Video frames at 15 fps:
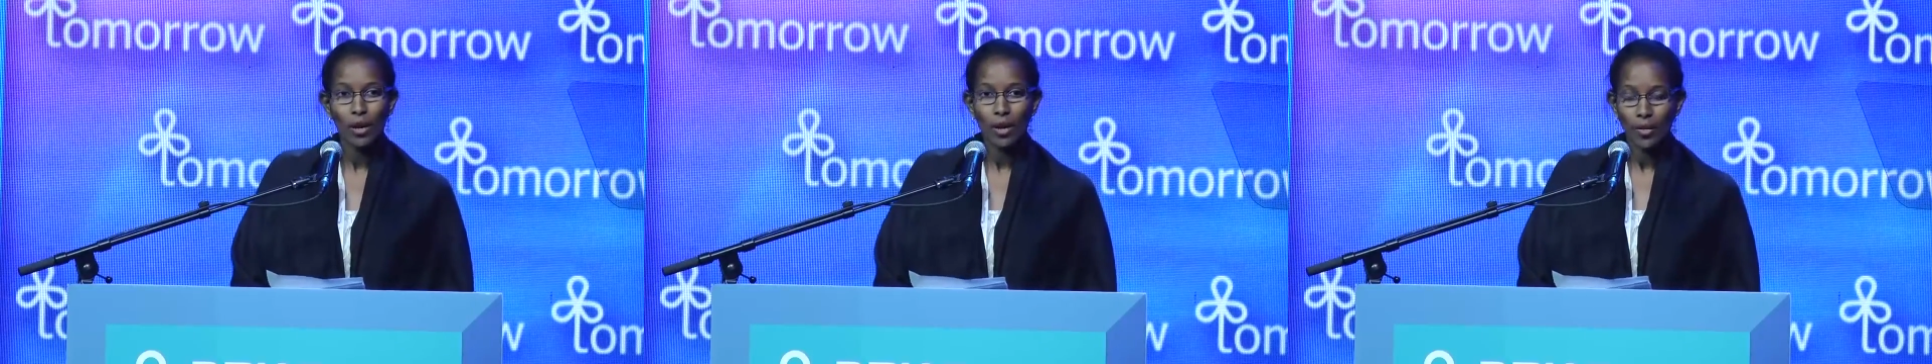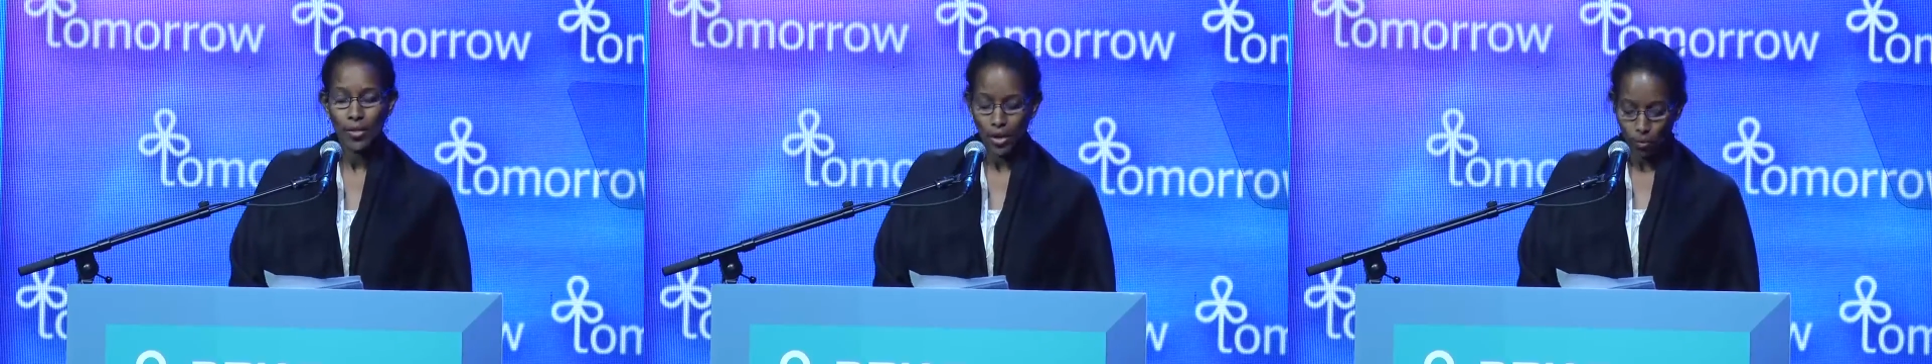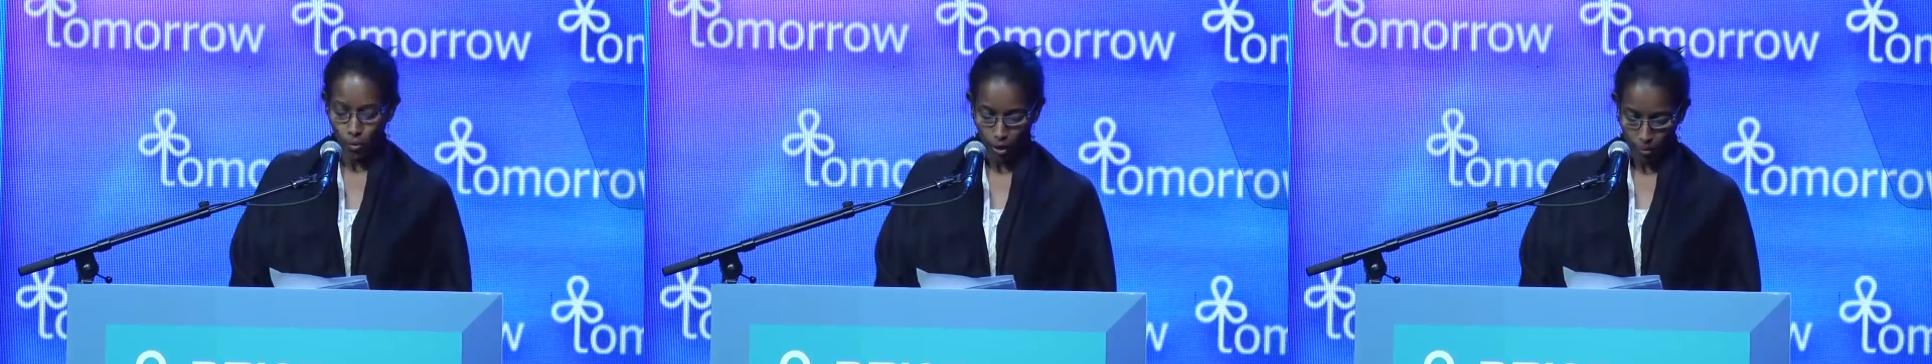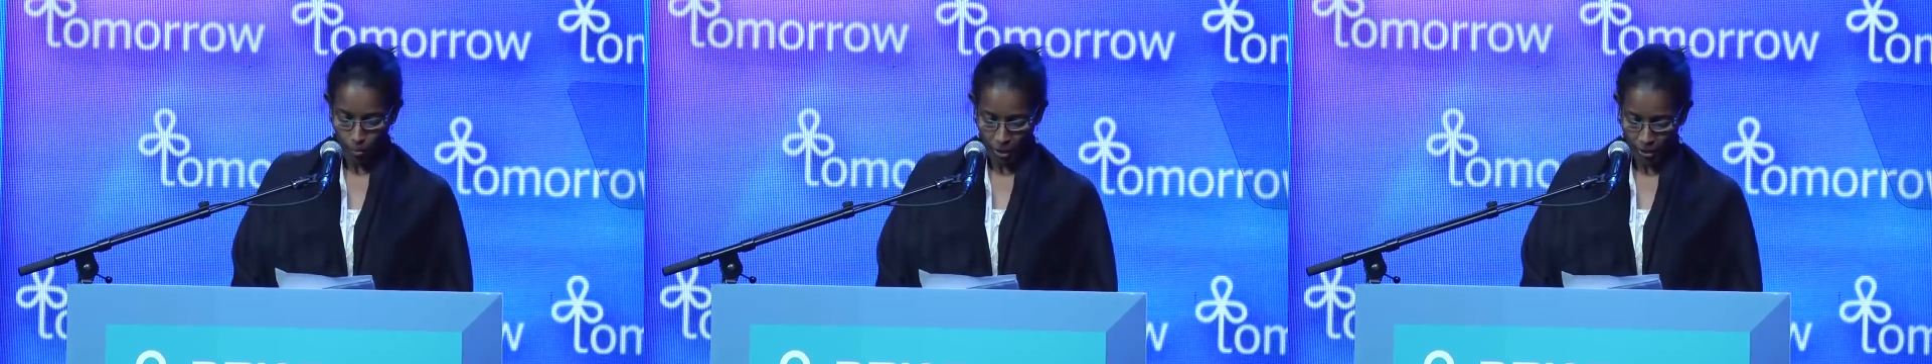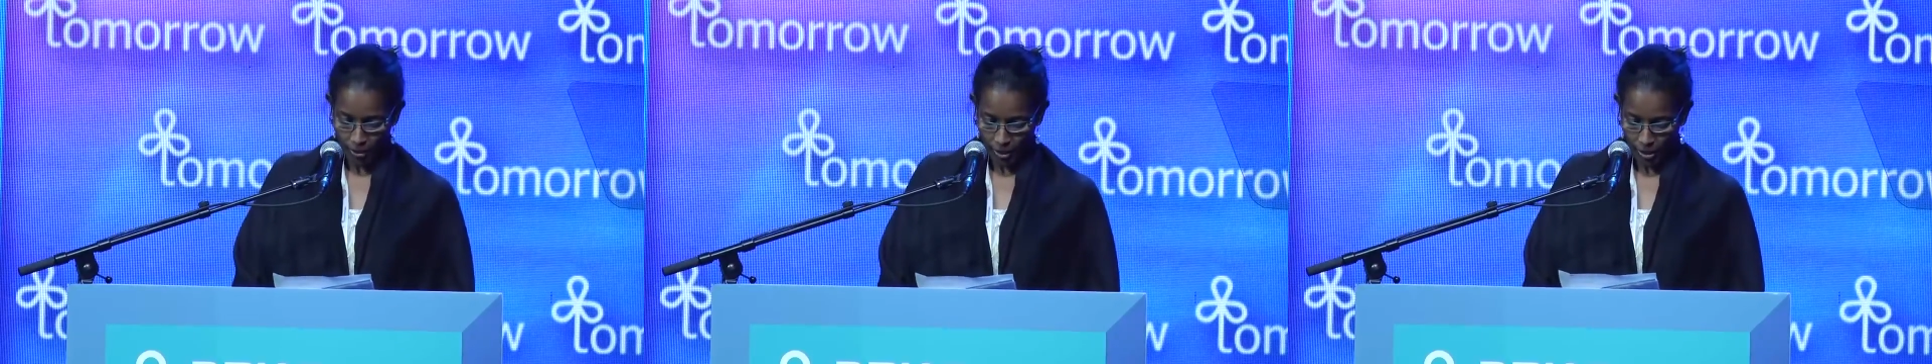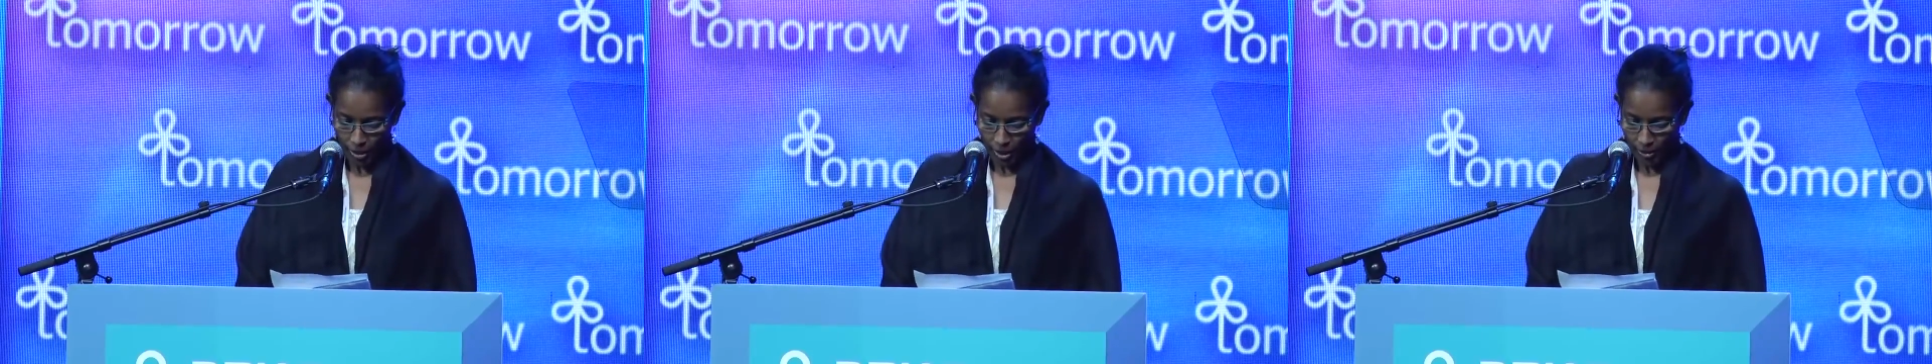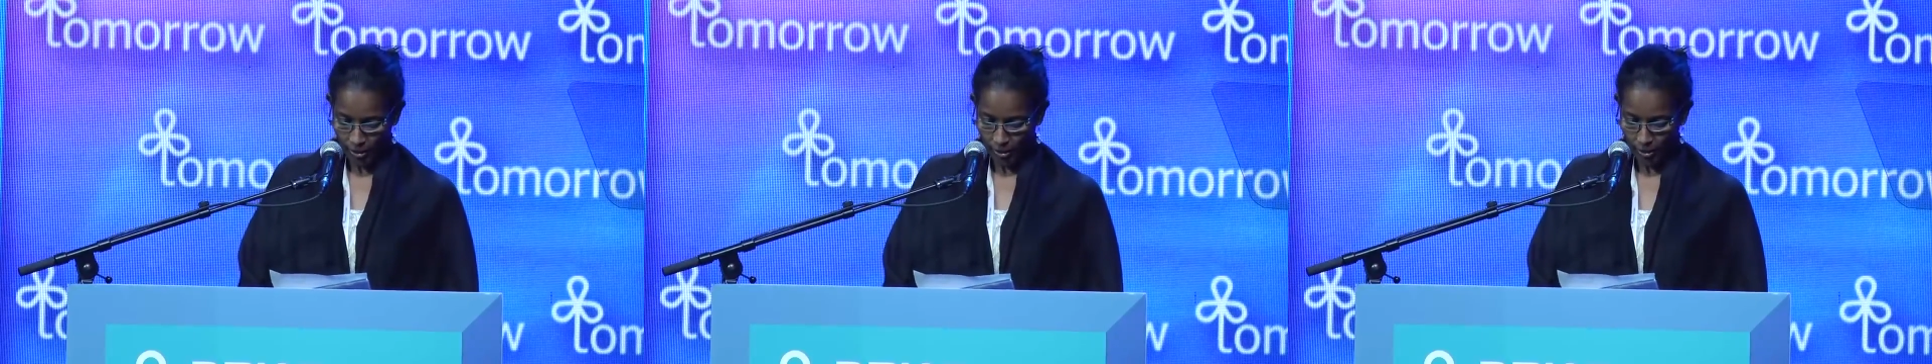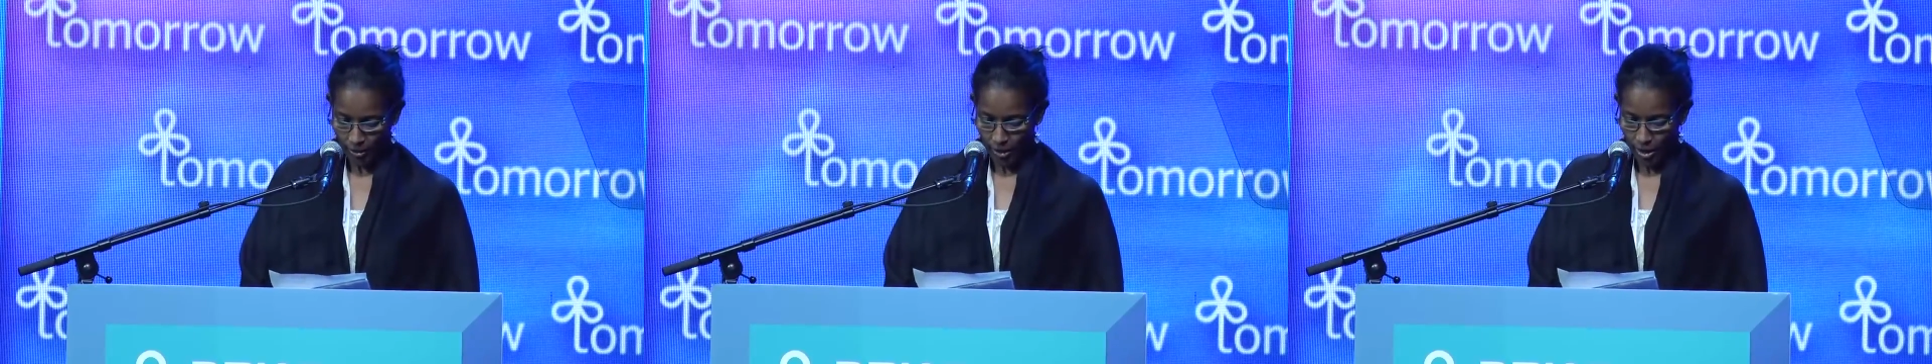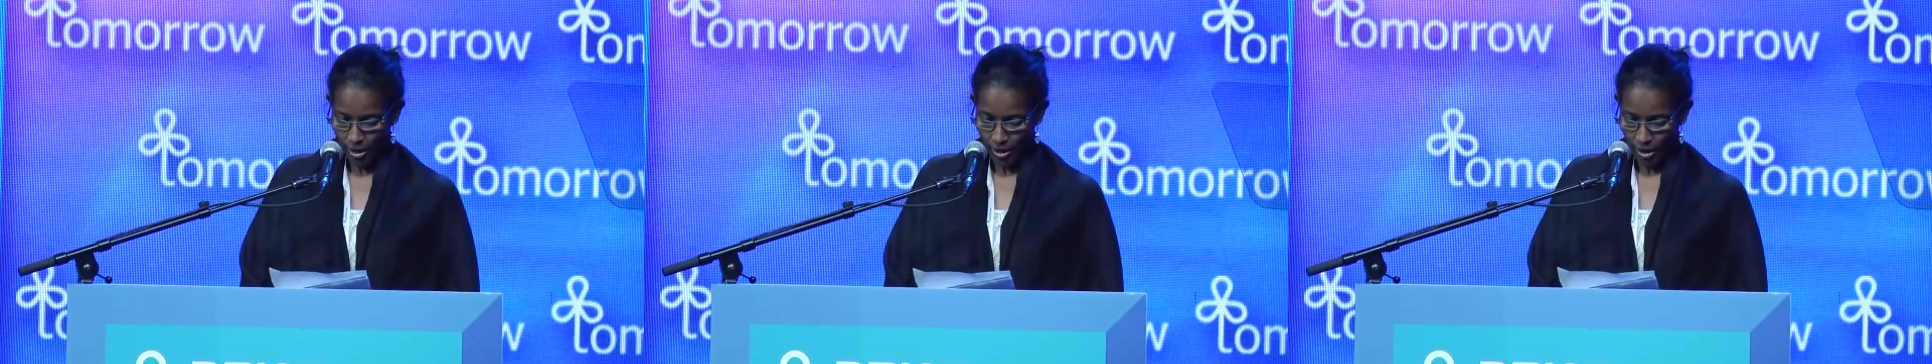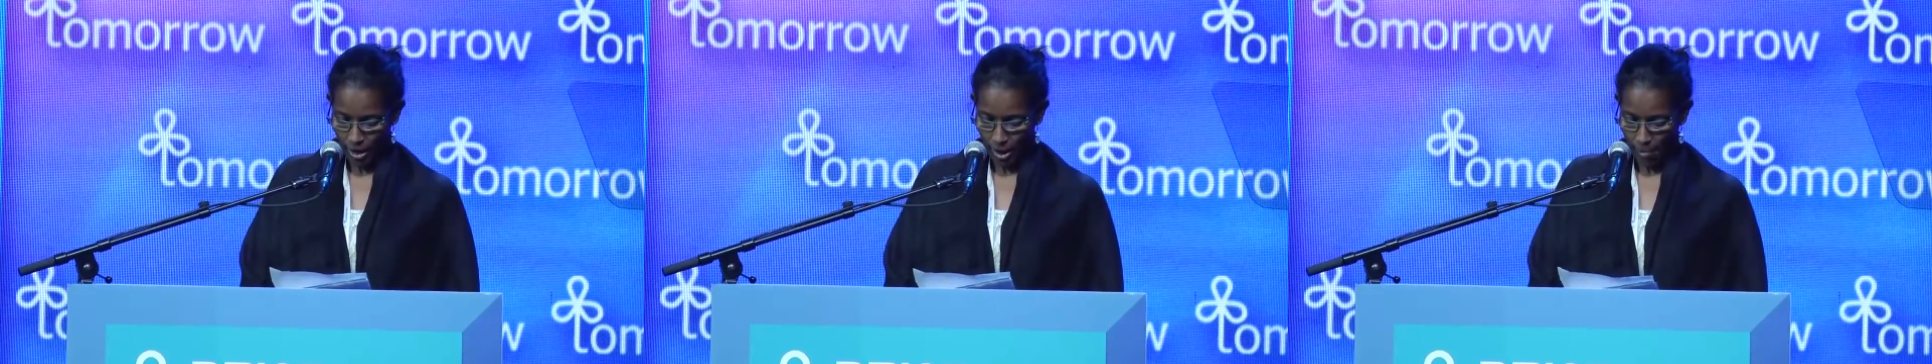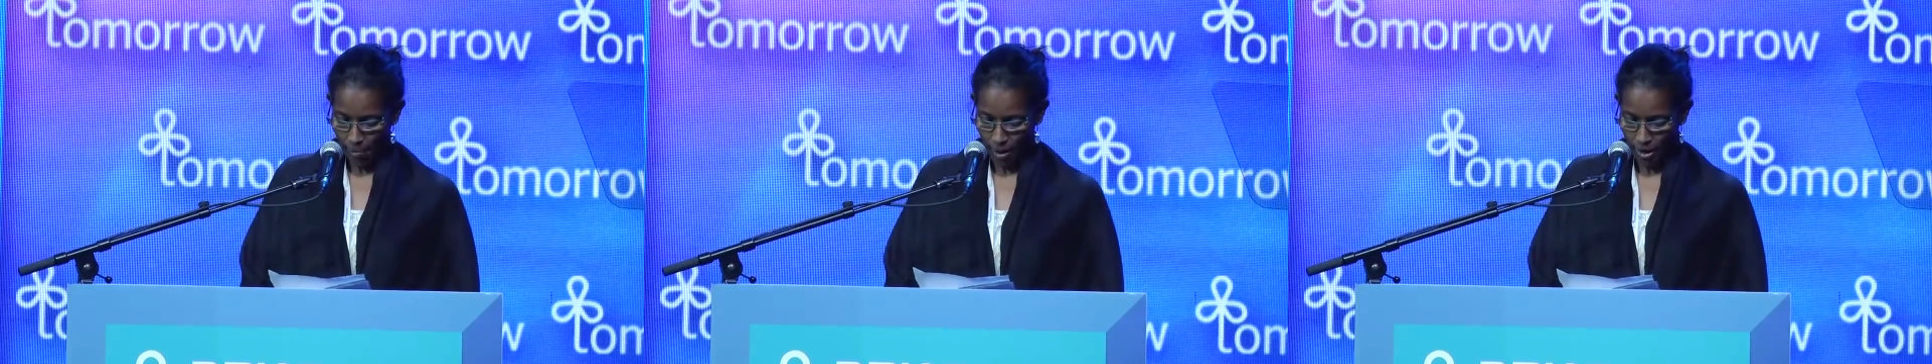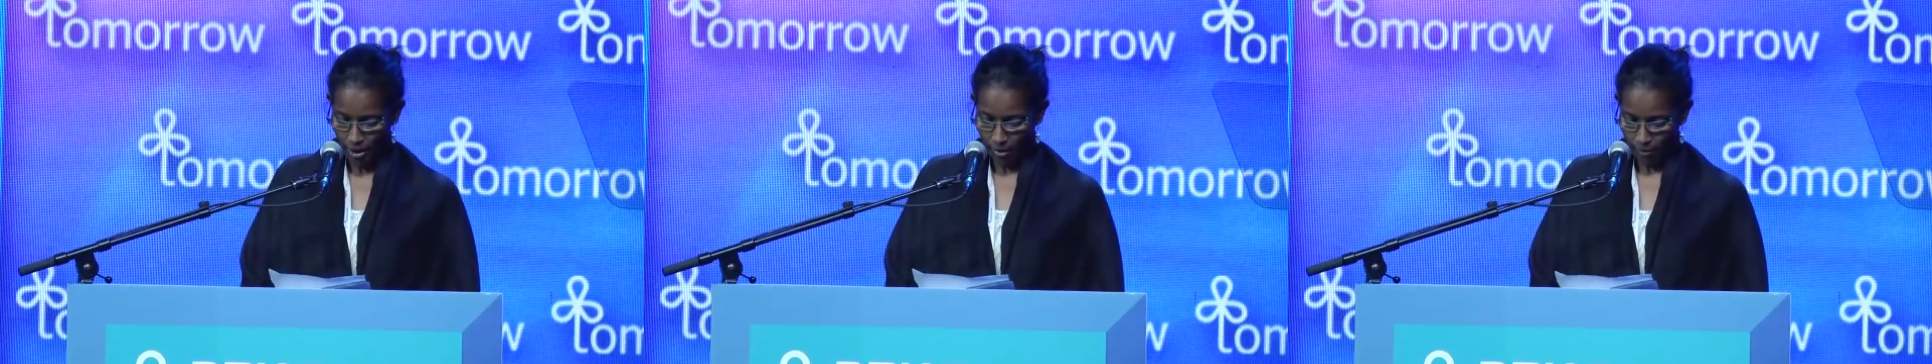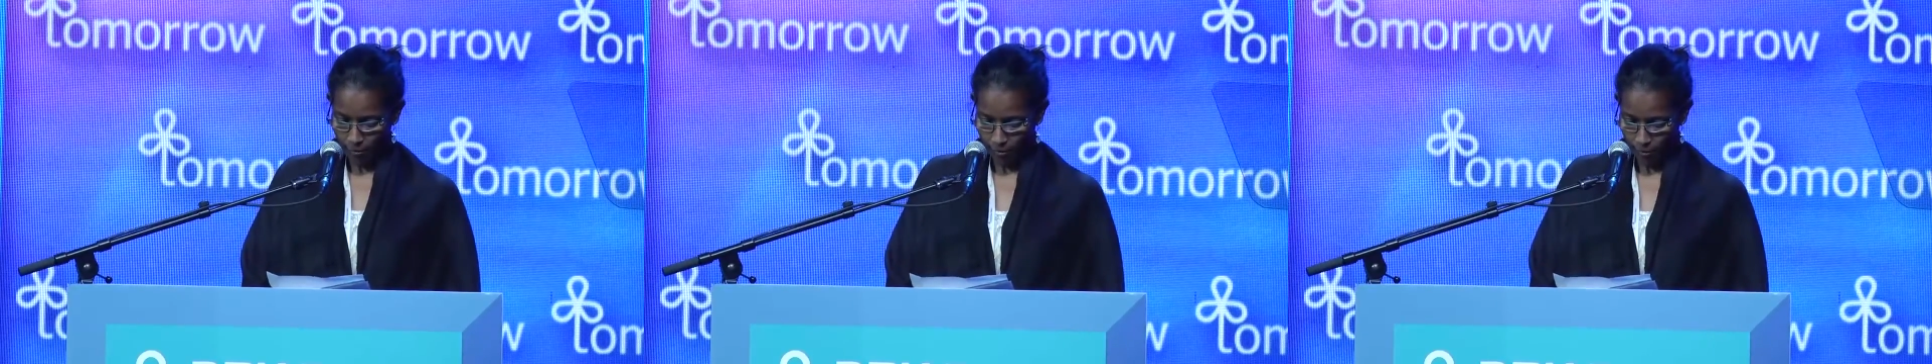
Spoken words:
They will maintain a sustained campaign